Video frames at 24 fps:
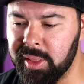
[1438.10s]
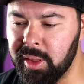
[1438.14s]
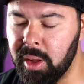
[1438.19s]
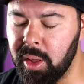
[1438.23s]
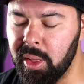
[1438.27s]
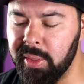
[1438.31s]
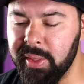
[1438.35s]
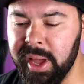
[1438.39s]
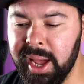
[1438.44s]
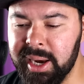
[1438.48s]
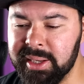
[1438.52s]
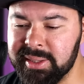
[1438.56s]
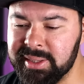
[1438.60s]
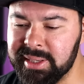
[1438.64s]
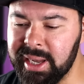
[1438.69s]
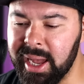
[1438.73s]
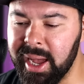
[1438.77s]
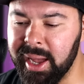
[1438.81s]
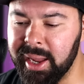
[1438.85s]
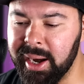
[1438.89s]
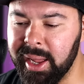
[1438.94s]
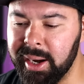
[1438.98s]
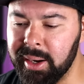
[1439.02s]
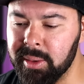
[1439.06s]

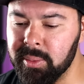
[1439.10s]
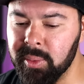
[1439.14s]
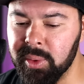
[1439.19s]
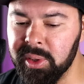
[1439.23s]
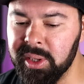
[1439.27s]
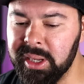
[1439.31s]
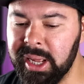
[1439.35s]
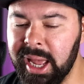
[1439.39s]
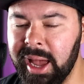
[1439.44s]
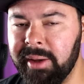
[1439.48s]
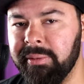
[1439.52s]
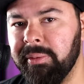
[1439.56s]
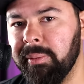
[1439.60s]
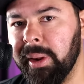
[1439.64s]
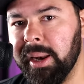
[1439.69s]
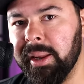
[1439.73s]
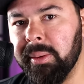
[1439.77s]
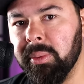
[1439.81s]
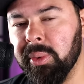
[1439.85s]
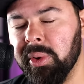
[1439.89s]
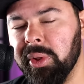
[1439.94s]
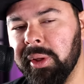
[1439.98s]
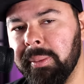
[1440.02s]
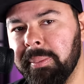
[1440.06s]
aside, I didn't really have
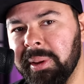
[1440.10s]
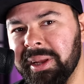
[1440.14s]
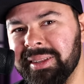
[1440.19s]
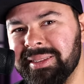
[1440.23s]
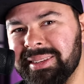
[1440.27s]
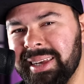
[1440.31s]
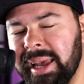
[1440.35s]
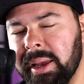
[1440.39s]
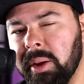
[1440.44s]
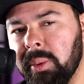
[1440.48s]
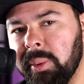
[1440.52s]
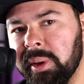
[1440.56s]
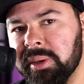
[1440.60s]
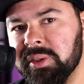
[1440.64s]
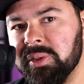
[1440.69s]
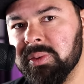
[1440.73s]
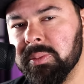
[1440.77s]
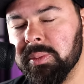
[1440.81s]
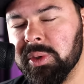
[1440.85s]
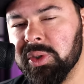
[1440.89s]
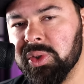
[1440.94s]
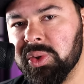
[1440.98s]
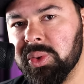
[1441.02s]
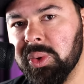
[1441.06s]
many really big takeaways
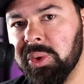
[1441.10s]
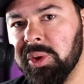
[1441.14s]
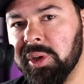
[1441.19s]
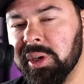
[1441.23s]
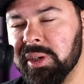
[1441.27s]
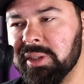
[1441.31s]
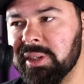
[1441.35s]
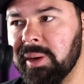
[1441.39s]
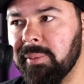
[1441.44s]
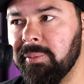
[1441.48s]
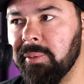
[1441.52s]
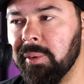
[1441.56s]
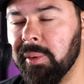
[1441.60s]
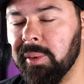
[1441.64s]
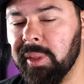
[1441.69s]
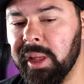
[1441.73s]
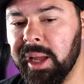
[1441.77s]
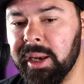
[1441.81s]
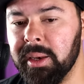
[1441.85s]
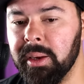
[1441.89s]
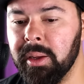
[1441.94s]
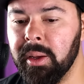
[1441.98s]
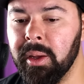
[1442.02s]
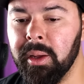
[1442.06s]
from Casula, except for
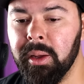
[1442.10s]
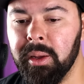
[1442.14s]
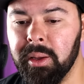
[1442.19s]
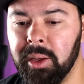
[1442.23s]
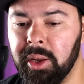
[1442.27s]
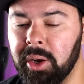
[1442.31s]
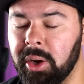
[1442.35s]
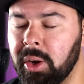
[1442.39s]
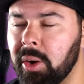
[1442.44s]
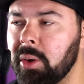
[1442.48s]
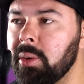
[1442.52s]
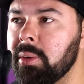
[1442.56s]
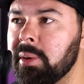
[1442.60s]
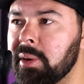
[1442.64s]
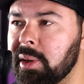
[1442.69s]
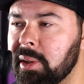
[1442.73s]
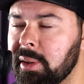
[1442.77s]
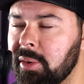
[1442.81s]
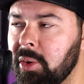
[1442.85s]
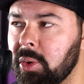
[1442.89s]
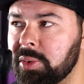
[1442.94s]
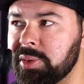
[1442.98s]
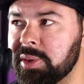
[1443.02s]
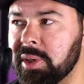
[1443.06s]
that, you know,
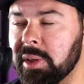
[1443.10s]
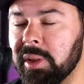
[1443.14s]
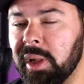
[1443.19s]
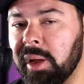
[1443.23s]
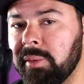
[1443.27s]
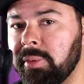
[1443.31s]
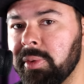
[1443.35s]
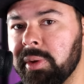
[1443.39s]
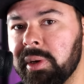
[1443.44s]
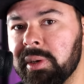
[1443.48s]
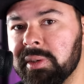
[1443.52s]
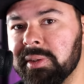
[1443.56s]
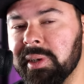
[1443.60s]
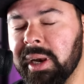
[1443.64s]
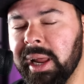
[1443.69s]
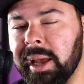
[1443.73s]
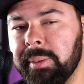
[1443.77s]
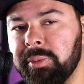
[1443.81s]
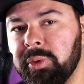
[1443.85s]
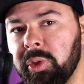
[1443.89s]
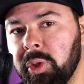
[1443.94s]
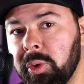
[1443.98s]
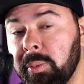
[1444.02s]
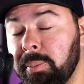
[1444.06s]
Colston Loveland is an
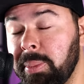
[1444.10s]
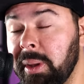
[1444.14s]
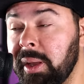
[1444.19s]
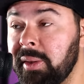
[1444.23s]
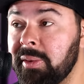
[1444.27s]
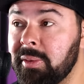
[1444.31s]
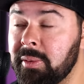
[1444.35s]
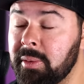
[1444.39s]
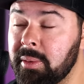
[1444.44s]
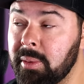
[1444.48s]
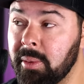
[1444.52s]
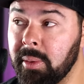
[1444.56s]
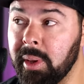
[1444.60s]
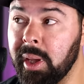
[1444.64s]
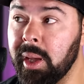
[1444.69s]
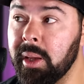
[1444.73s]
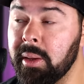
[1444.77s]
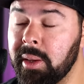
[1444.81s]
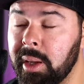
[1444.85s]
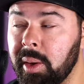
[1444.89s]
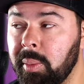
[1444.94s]
absolute beast. Okay.